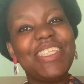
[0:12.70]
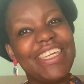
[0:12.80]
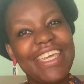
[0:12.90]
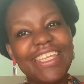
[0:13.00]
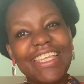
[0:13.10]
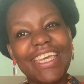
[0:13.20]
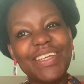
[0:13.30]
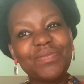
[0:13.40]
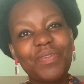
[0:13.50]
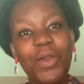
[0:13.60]
Kindling,
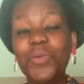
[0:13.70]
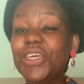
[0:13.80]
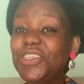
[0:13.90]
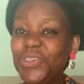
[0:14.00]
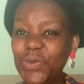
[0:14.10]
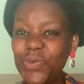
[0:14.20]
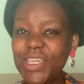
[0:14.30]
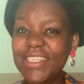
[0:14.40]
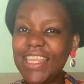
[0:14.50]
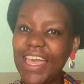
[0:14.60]
where
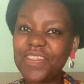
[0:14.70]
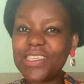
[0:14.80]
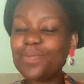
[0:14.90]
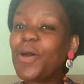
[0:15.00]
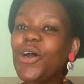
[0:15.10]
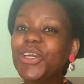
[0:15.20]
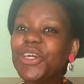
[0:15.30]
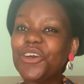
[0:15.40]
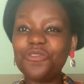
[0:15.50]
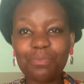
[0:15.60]
stories light the spark
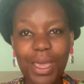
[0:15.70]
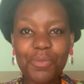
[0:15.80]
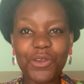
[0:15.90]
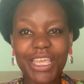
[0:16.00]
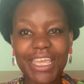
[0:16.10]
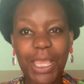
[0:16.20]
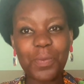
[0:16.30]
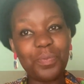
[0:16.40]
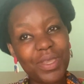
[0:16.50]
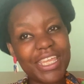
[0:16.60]
of memory,
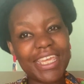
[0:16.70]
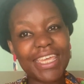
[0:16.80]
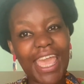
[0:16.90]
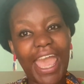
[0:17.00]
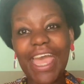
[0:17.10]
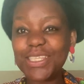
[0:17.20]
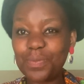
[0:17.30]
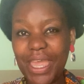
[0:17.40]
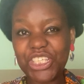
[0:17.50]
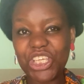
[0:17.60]
meaning and
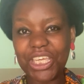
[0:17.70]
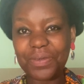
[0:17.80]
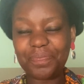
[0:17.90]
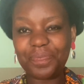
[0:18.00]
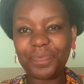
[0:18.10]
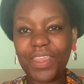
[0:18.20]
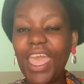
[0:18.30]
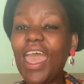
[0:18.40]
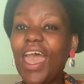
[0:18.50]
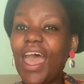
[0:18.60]
magic.
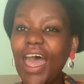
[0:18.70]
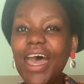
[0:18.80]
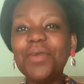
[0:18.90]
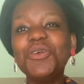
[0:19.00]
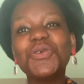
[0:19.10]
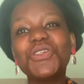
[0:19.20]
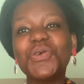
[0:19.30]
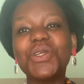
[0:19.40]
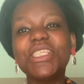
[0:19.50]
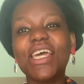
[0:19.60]
I'm your
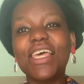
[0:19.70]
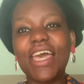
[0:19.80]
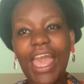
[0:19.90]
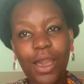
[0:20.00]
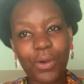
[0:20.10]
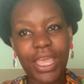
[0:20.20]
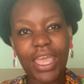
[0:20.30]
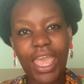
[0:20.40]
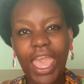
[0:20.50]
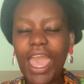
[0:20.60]
storyteller, Awe,
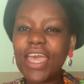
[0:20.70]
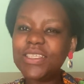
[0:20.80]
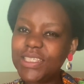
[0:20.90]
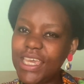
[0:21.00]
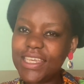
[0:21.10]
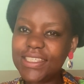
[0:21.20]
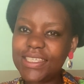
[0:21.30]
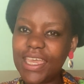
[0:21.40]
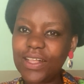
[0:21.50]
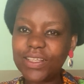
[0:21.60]
and today's
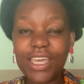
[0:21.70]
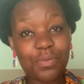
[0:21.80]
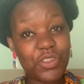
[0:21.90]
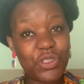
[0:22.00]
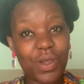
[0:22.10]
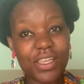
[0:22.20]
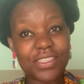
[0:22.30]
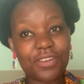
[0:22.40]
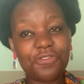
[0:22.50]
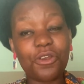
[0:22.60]
tale comes to us
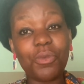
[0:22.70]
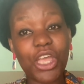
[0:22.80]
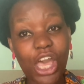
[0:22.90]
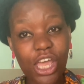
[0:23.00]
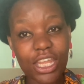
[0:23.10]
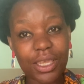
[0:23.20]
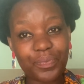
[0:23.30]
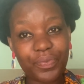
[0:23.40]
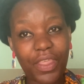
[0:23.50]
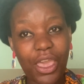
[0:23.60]
from Ghana,
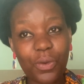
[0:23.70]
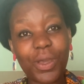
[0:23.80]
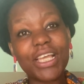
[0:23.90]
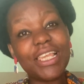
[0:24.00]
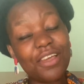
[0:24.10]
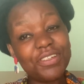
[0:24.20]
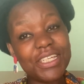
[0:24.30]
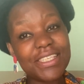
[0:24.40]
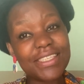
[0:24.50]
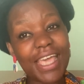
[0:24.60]
where
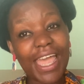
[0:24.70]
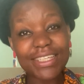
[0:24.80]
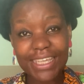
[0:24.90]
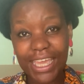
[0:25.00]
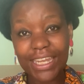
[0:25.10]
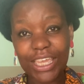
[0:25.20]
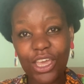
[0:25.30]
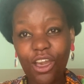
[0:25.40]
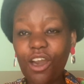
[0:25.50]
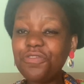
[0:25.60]
cleverness and cunning
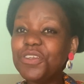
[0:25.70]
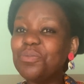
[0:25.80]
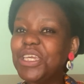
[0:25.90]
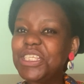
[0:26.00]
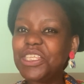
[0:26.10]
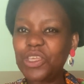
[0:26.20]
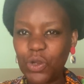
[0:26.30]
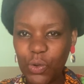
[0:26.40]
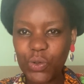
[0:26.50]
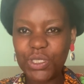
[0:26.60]
often meet in the
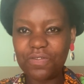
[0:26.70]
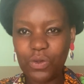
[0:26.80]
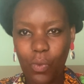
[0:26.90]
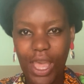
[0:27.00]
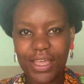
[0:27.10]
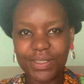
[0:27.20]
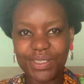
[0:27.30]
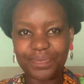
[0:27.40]
court of the wild.